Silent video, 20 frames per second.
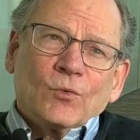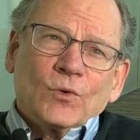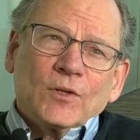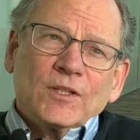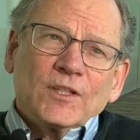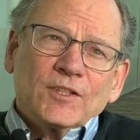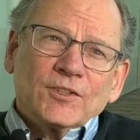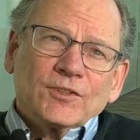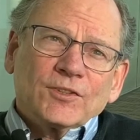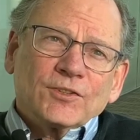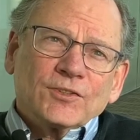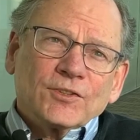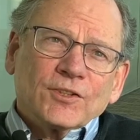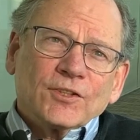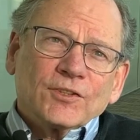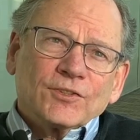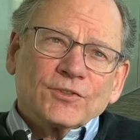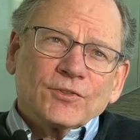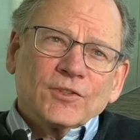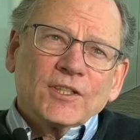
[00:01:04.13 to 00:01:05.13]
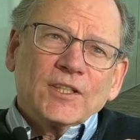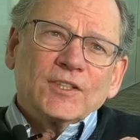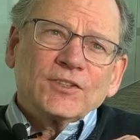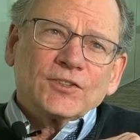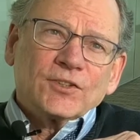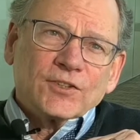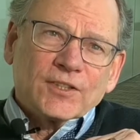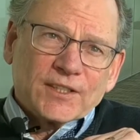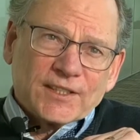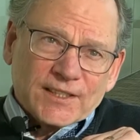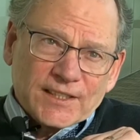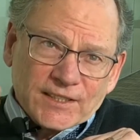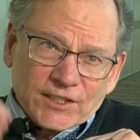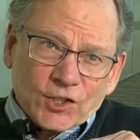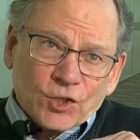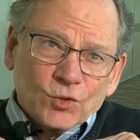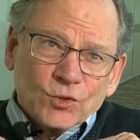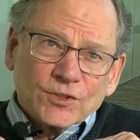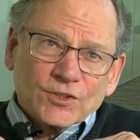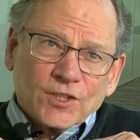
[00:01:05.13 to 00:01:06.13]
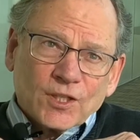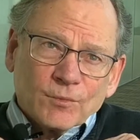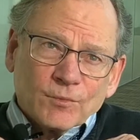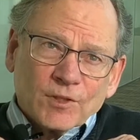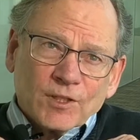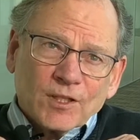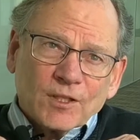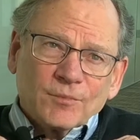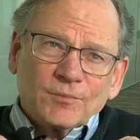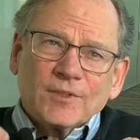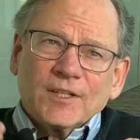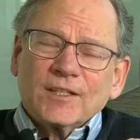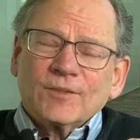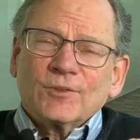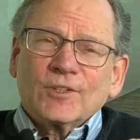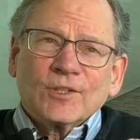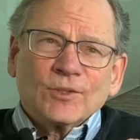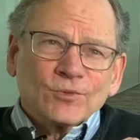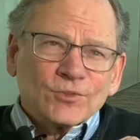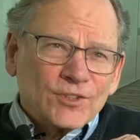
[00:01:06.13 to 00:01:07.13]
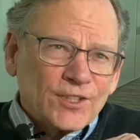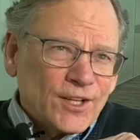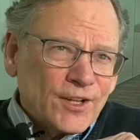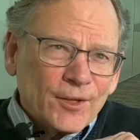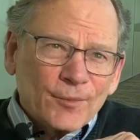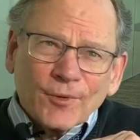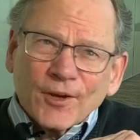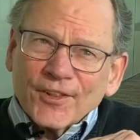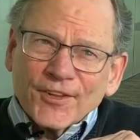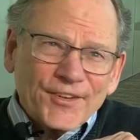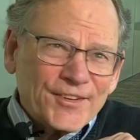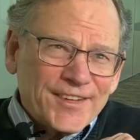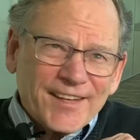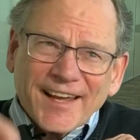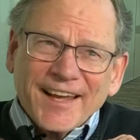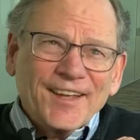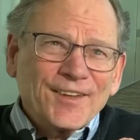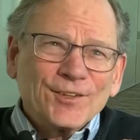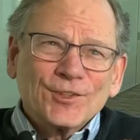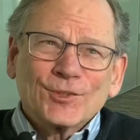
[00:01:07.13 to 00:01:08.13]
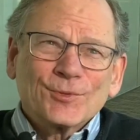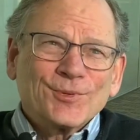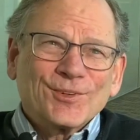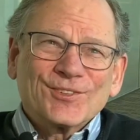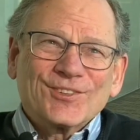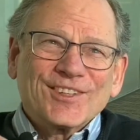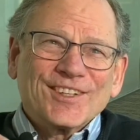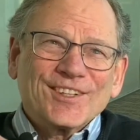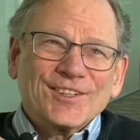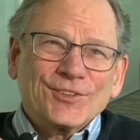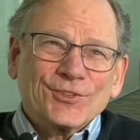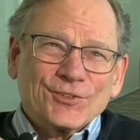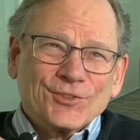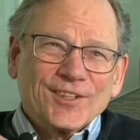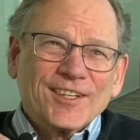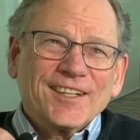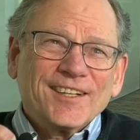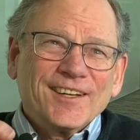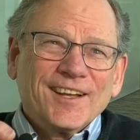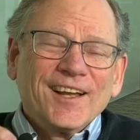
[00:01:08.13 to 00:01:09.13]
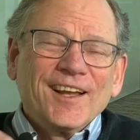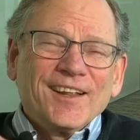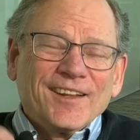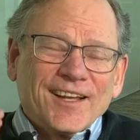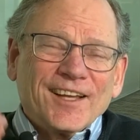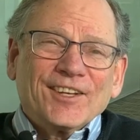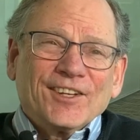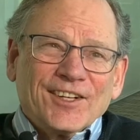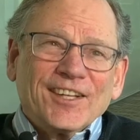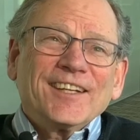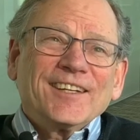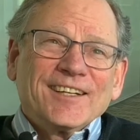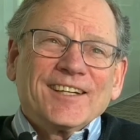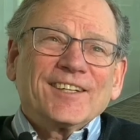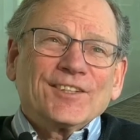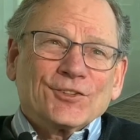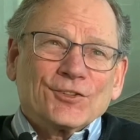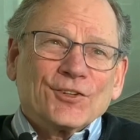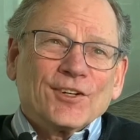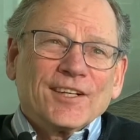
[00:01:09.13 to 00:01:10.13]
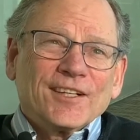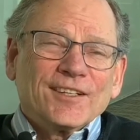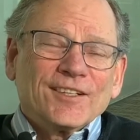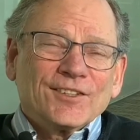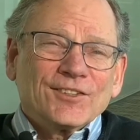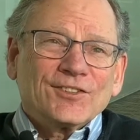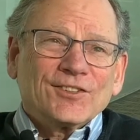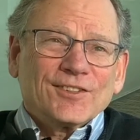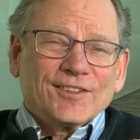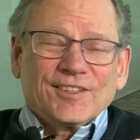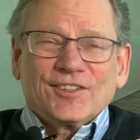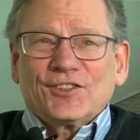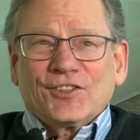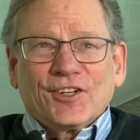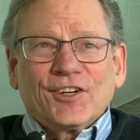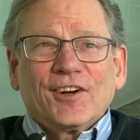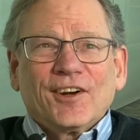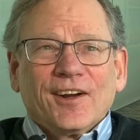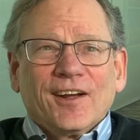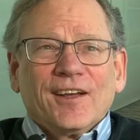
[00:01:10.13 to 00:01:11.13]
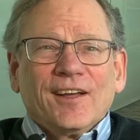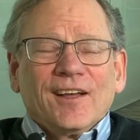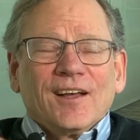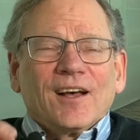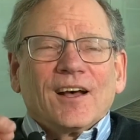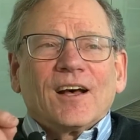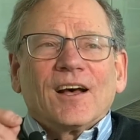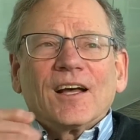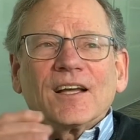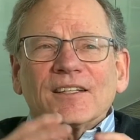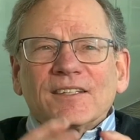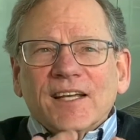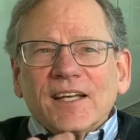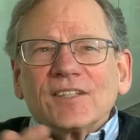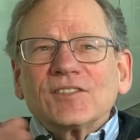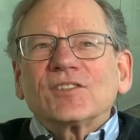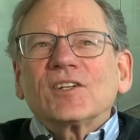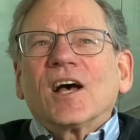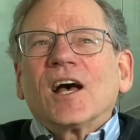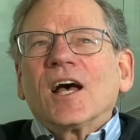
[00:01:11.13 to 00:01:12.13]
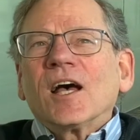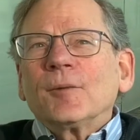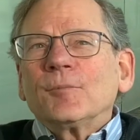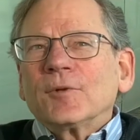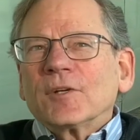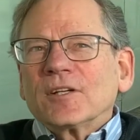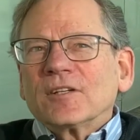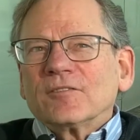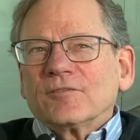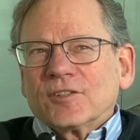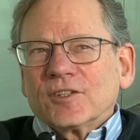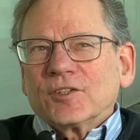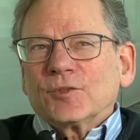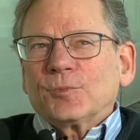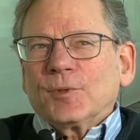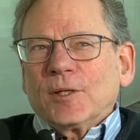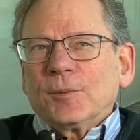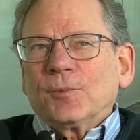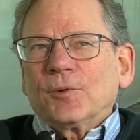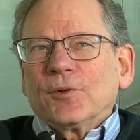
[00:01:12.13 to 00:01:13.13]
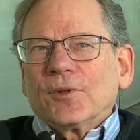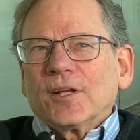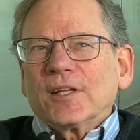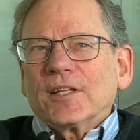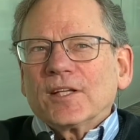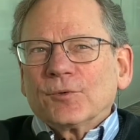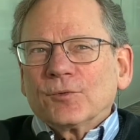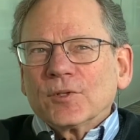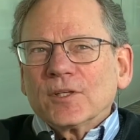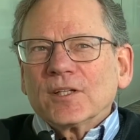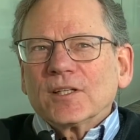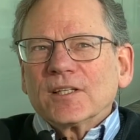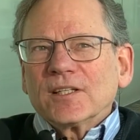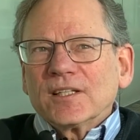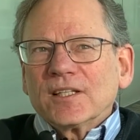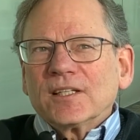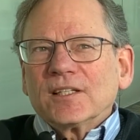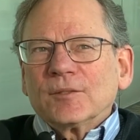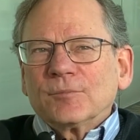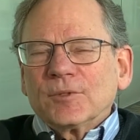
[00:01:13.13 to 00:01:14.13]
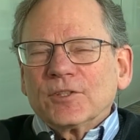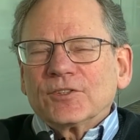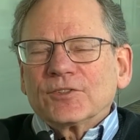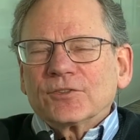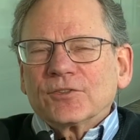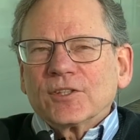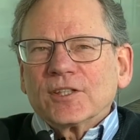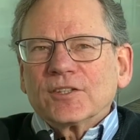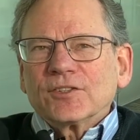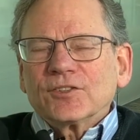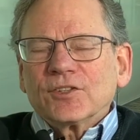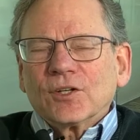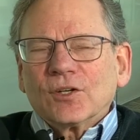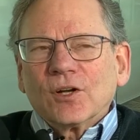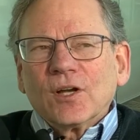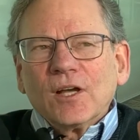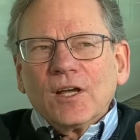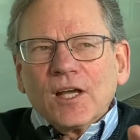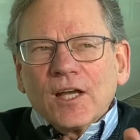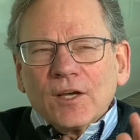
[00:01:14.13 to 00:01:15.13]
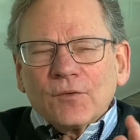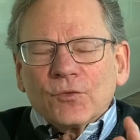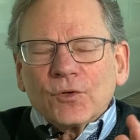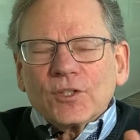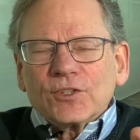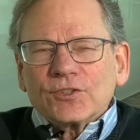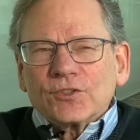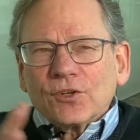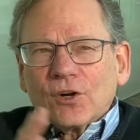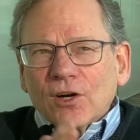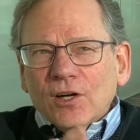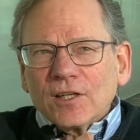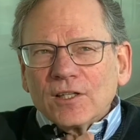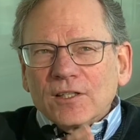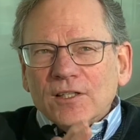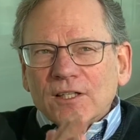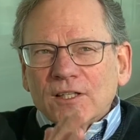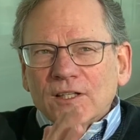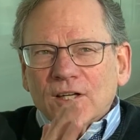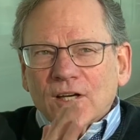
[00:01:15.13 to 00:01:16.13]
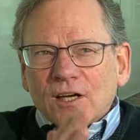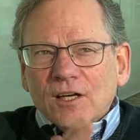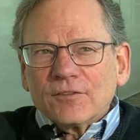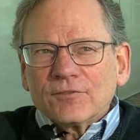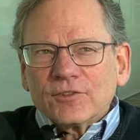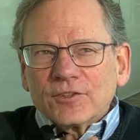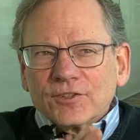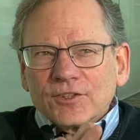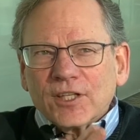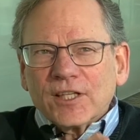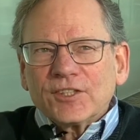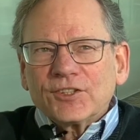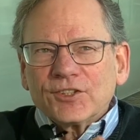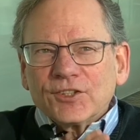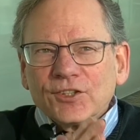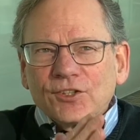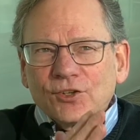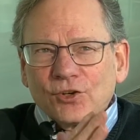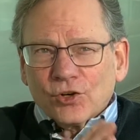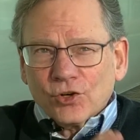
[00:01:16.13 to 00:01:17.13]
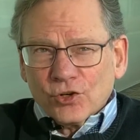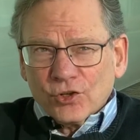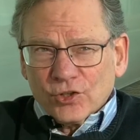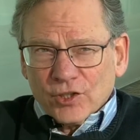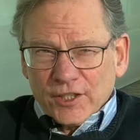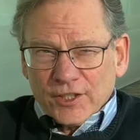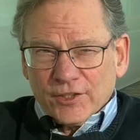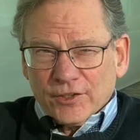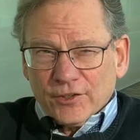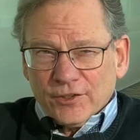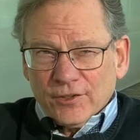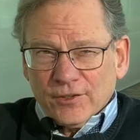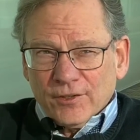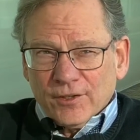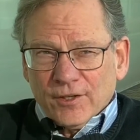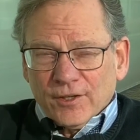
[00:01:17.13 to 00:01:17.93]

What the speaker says: when they should start screening so that they know it's coming up, that we don't tell them on the day they're supposed to get screened that you need to get screened this year. It takes time to convince people that they really need to be screened. So if we started the conversation earlier